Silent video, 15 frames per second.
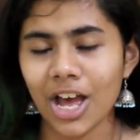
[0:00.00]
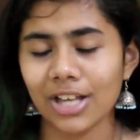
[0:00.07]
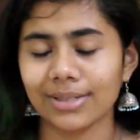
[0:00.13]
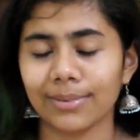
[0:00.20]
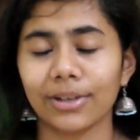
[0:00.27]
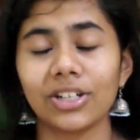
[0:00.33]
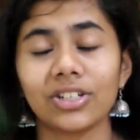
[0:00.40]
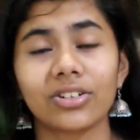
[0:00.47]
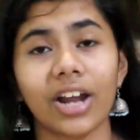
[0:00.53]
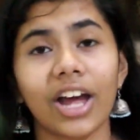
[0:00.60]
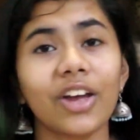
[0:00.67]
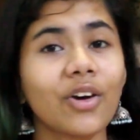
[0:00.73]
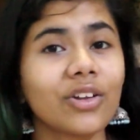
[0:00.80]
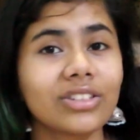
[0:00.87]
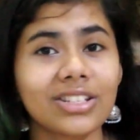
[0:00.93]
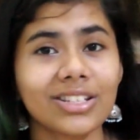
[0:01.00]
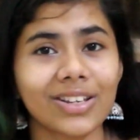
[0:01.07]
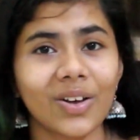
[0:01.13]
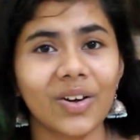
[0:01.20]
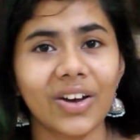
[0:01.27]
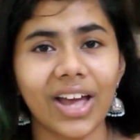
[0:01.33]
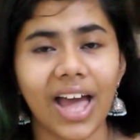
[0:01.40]
So I'm going to try on this
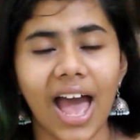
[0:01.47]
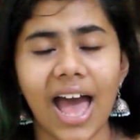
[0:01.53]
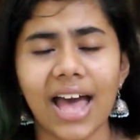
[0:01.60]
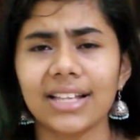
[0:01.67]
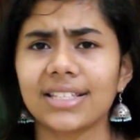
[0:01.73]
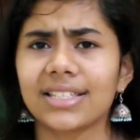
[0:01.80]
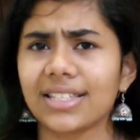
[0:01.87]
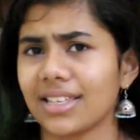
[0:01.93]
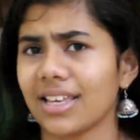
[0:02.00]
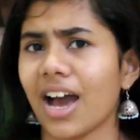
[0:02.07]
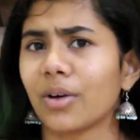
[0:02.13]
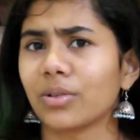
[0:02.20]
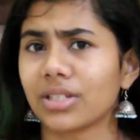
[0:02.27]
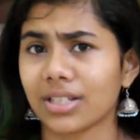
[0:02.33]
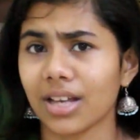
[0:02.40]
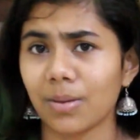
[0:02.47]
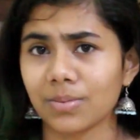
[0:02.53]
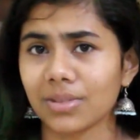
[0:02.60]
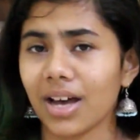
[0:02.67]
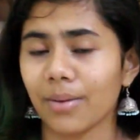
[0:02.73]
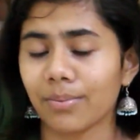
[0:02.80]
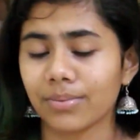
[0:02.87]
look and see how this comes
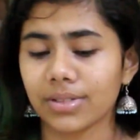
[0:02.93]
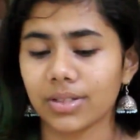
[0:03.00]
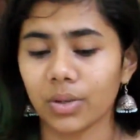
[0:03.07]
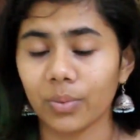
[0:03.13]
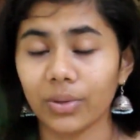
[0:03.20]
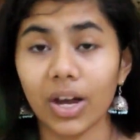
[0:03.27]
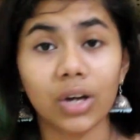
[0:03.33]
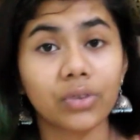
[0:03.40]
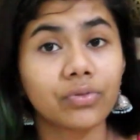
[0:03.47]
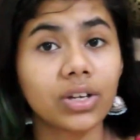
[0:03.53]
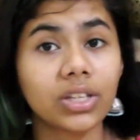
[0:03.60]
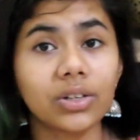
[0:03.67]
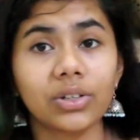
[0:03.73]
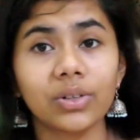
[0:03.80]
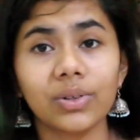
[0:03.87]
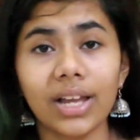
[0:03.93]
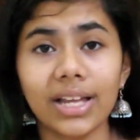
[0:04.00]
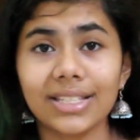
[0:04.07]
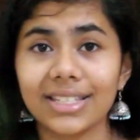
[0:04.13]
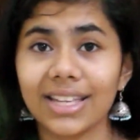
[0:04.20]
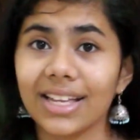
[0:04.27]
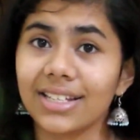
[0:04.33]
up. So without further ado,
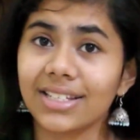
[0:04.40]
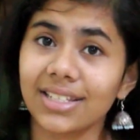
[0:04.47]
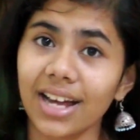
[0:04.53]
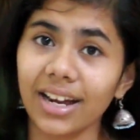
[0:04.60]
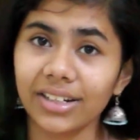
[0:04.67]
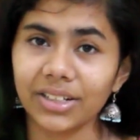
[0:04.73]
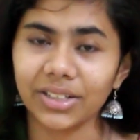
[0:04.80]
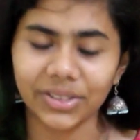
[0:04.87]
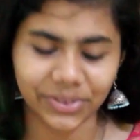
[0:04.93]
let's get started.